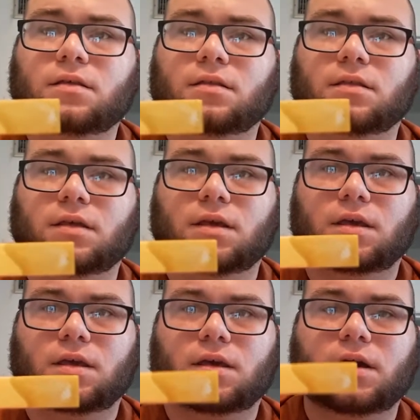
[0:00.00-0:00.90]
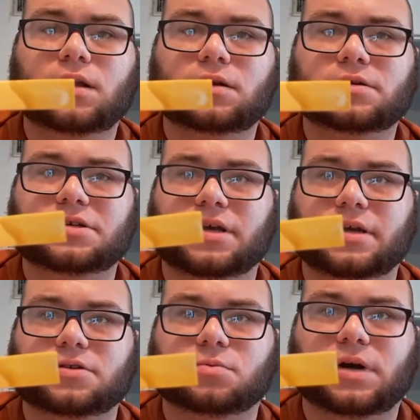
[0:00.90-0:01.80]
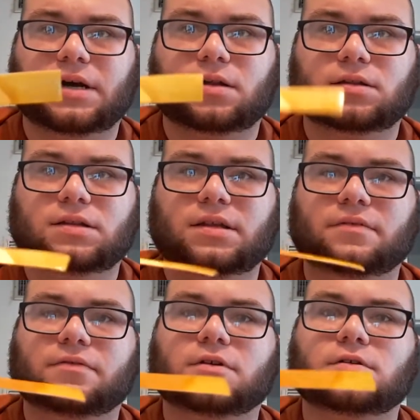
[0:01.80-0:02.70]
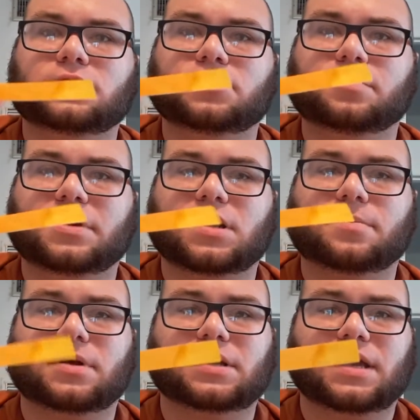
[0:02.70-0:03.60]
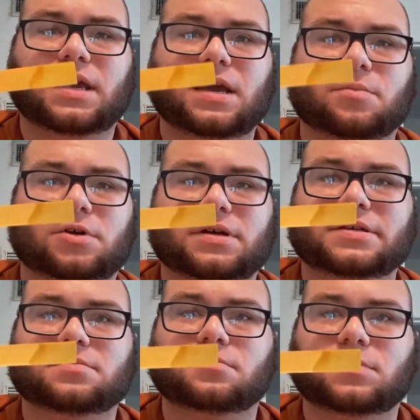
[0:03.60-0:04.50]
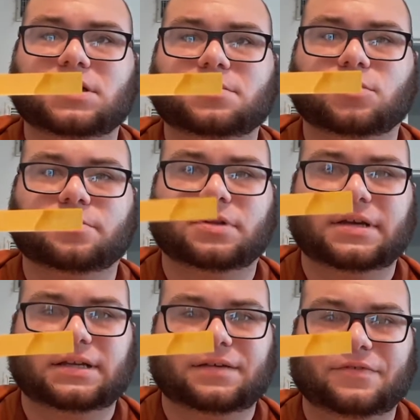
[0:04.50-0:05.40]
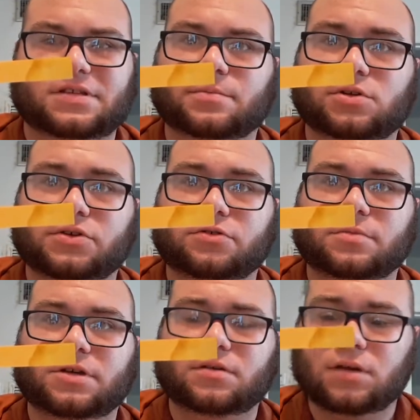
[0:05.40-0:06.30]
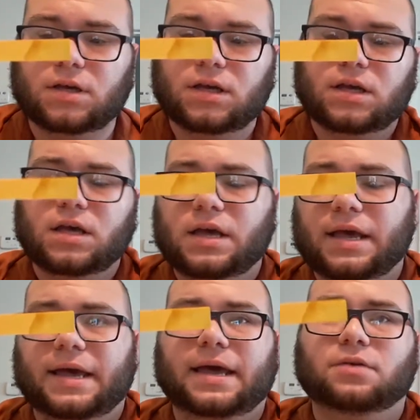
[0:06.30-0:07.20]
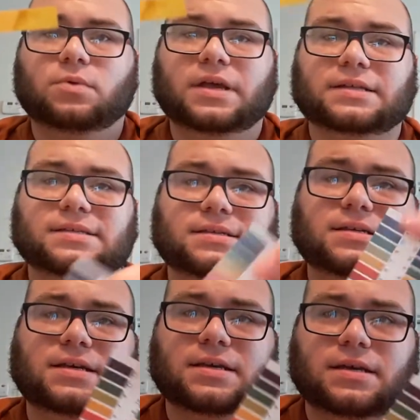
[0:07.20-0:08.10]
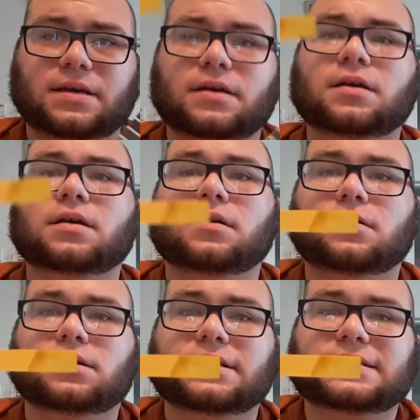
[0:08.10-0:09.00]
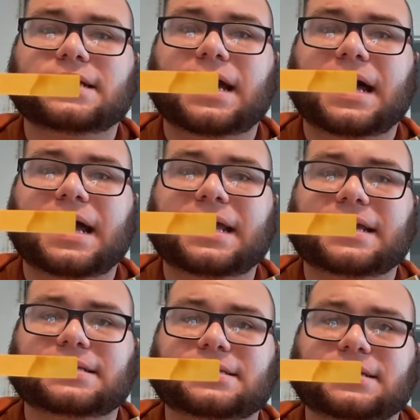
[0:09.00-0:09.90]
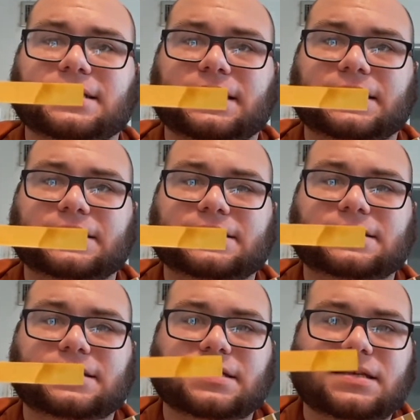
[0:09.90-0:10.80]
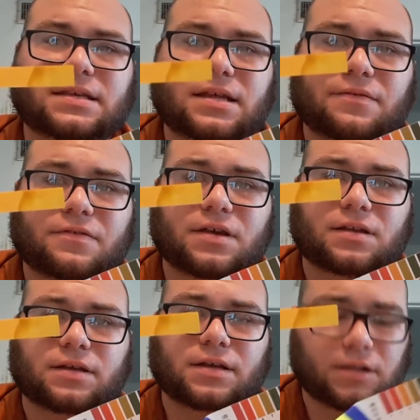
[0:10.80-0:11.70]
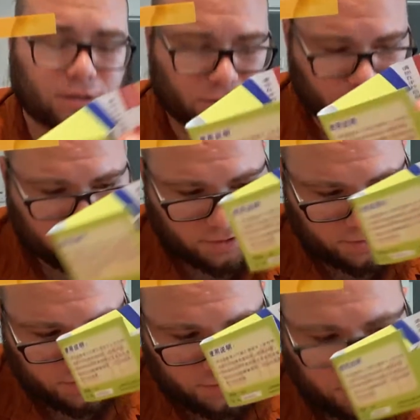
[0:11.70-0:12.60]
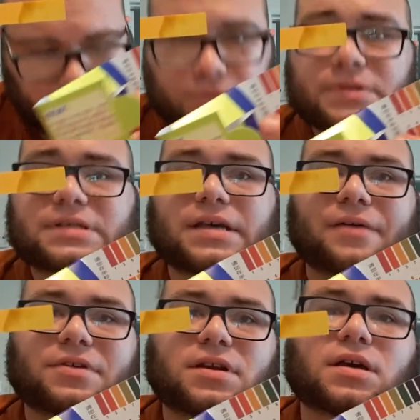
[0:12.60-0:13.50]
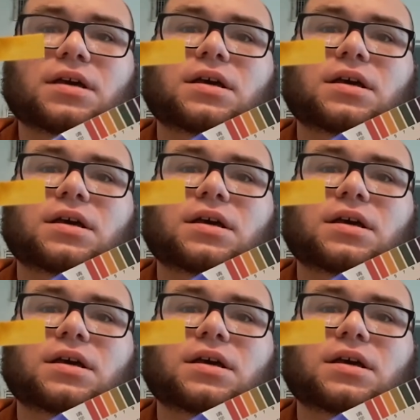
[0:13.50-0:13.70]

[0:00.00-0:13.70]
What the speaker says: The color change, while difficult to pick up on the camera, is much more plainly visible to me. And we can see, or at least I can see, that it is significantly closer to 7,